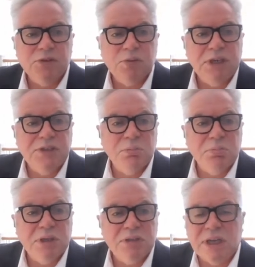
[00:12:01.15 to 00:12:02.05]
We need to
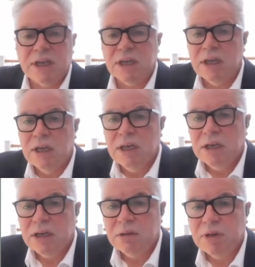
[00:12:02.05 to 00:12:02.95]
build on our
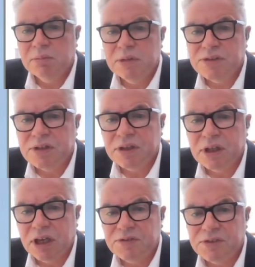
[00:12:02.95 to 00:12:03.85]
commitments to the
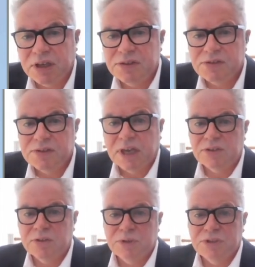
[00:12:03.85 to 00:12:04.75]
life science
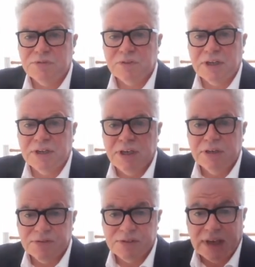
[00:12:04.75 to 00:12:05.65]
sector, which frankly
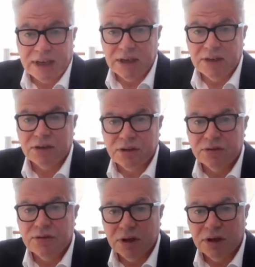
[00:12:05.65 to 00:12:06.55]
have sagged
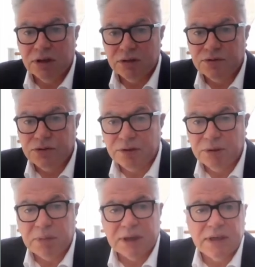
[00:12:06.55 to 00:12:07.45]

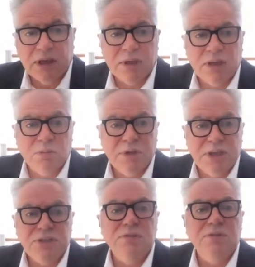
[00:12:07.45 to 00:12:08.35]
during pandemic, and we
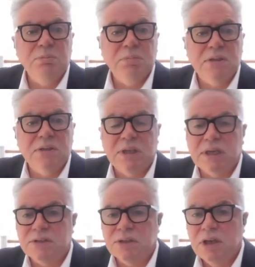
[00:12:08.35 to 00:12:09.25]
need to rebuild
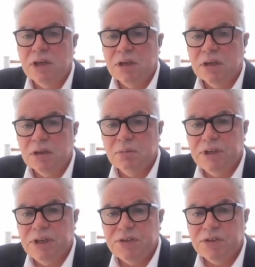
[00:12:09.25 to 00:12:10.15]
that. And we
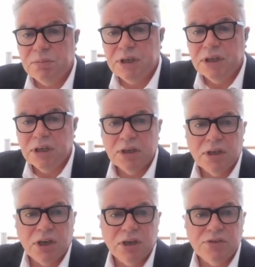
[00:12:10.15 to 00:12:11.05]
need to be
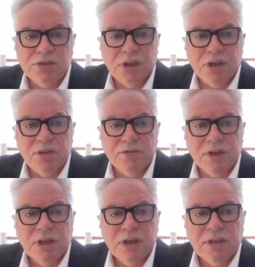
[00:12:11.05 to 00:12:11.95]
cogent of
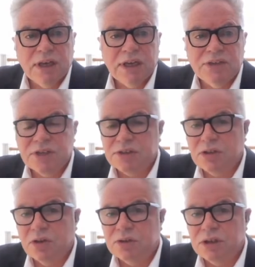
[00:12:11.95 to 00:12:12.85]
the NHS
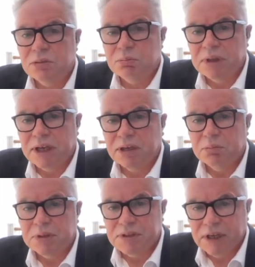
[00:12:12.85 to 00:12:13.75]
long-term plan, and
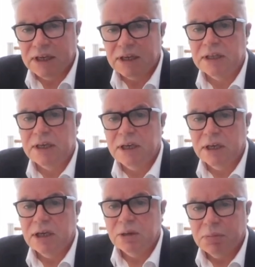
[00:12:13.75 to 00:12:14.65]
particularly
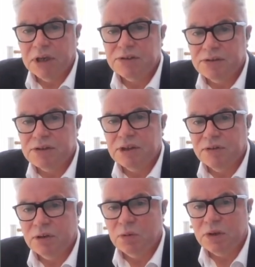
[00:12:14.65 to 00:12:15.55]
patients
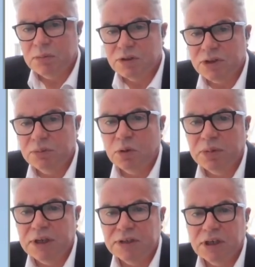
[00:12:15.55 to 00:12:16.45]
living with
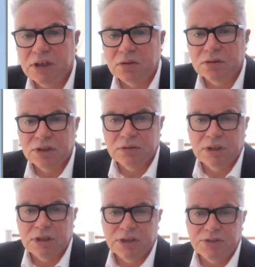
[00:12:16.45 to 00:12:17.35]
multimorbidity, long-term
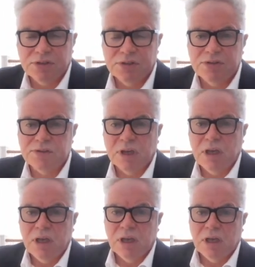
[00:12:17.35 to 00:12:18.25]
conditions,
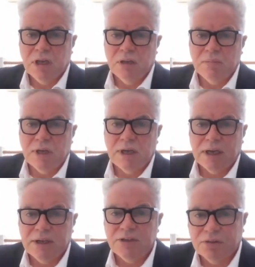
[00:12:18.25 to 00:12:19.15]

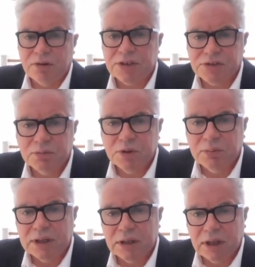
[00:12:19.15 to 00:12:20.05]
and interaction with
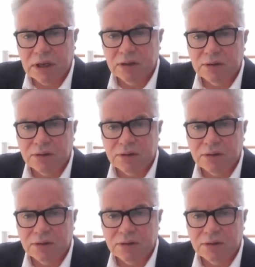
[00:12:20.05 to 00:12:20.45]
mental health.